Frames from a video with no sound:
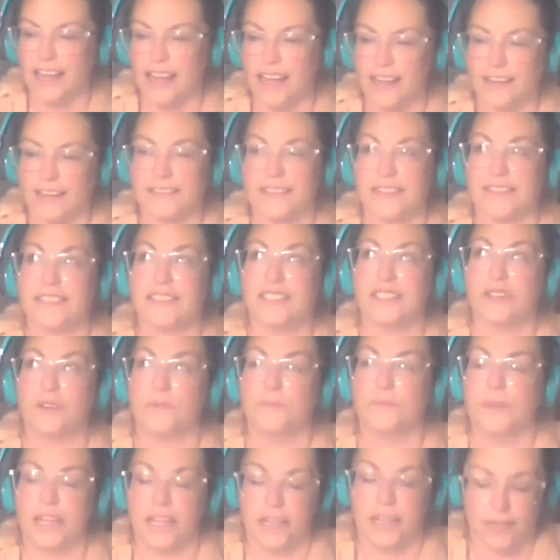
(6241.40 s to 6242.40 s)
that because it's so
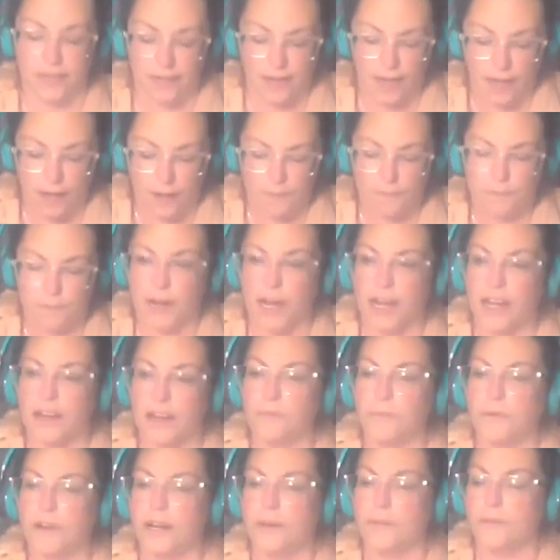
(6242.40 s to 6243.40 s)
big. But
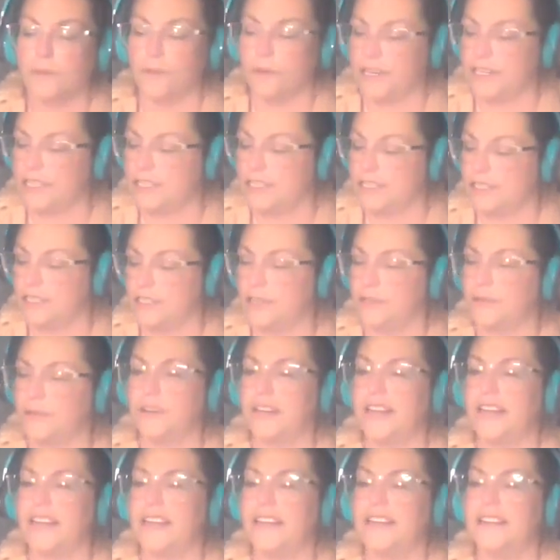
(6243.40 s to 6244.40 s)
what I'm going to do
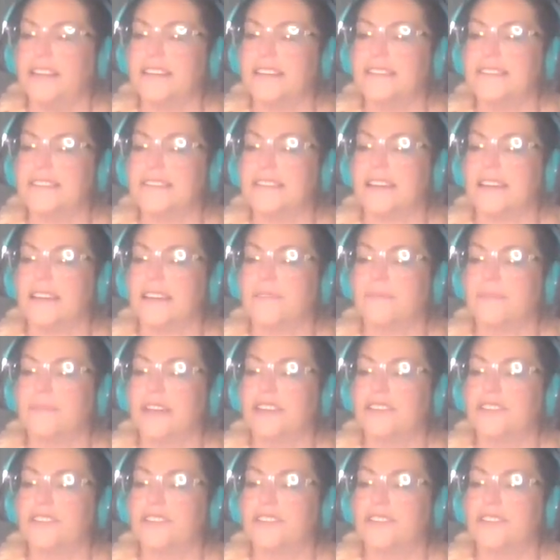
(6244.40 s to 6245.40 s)
is
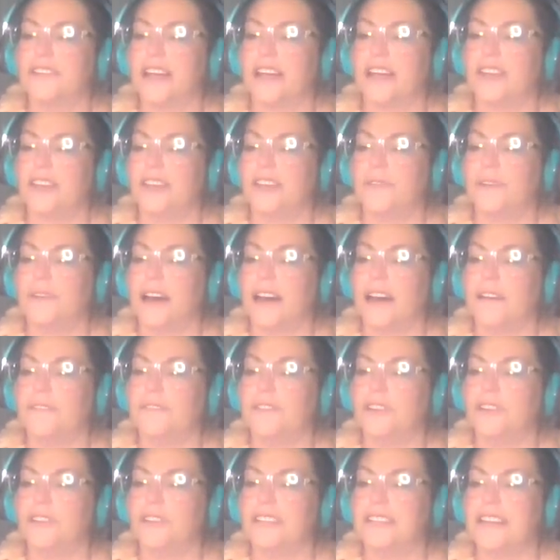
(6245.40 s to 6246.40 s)
make sure that you have
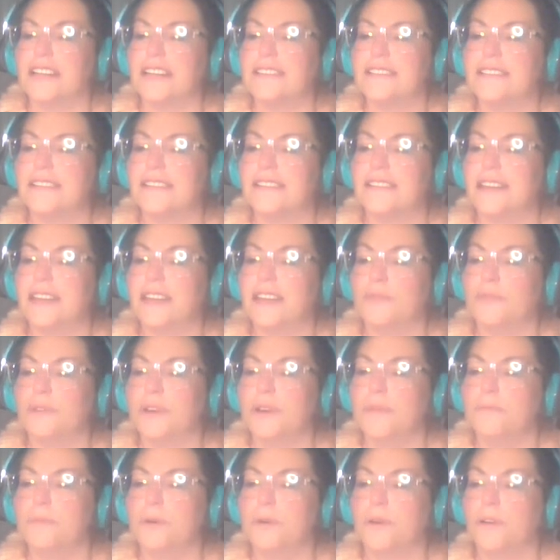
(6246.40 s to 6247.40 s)
your Destiny
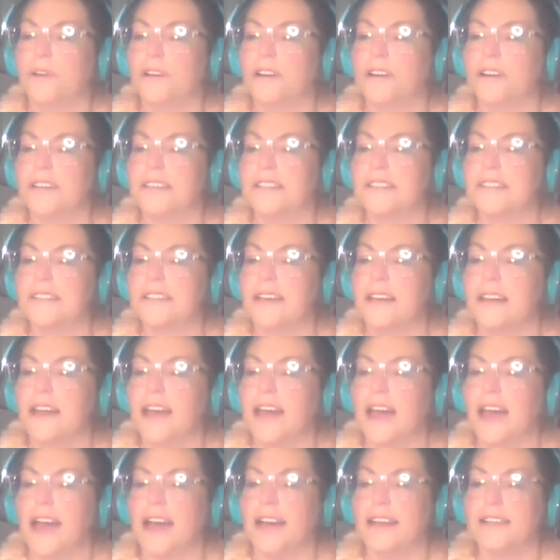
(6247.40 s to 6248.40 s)
Reports
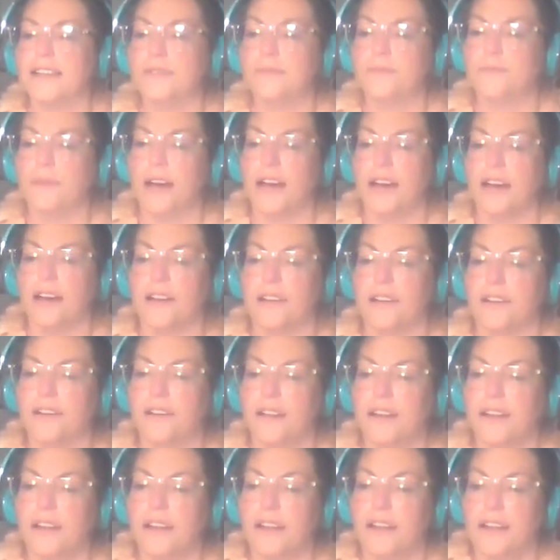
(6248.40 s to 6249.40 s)
as well.
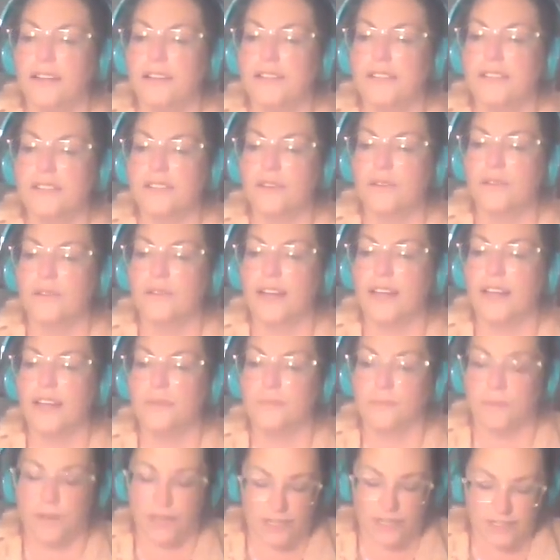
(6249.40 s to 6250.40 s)
So it
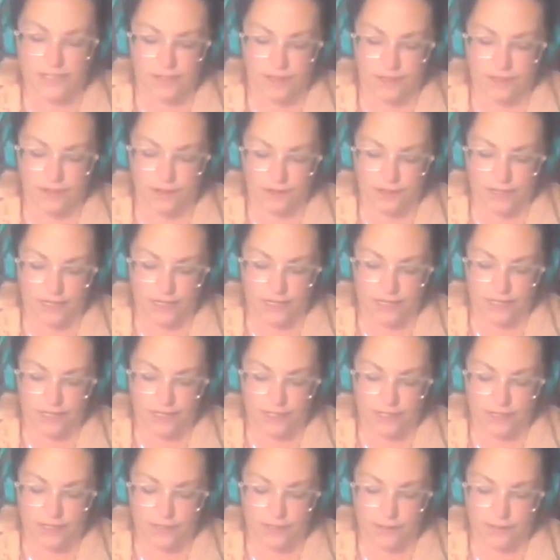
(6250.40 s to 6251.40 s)
was
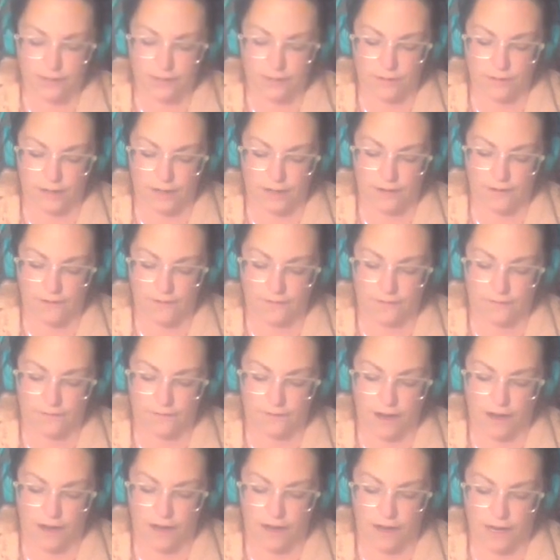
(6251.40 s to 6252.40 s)

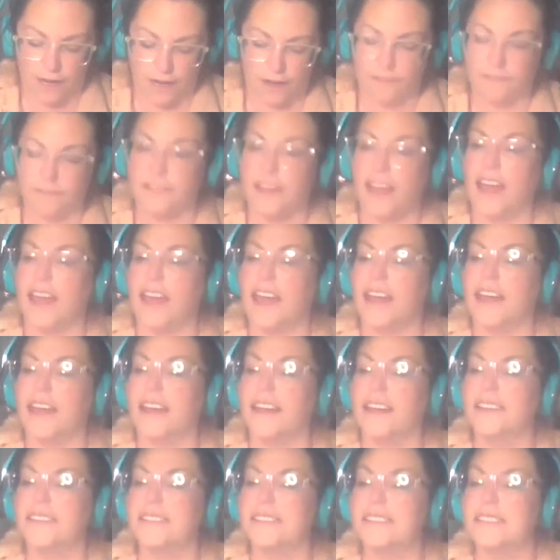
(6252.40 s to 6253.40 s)
32.5,
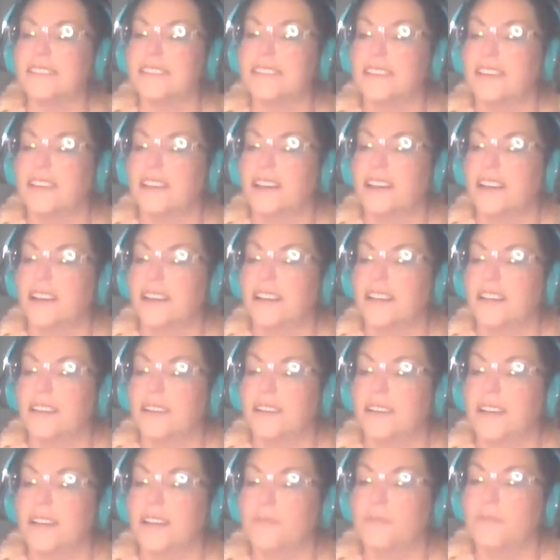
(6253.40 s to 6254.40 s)
and
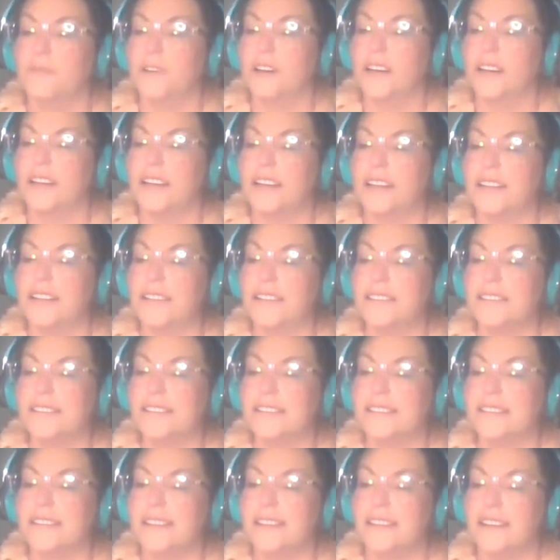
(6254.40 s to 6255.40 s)
it
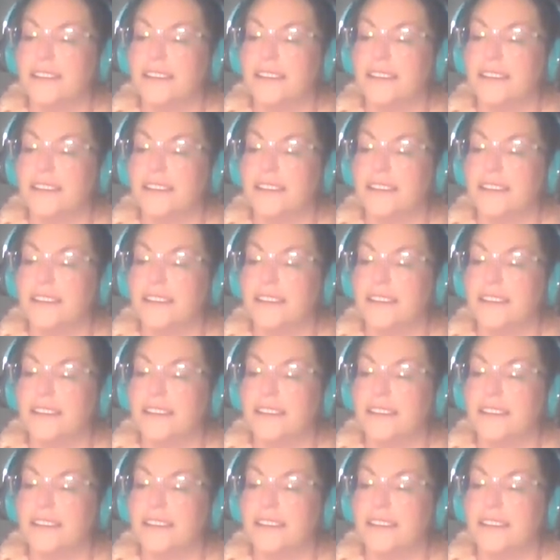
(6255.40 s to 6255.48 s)
was,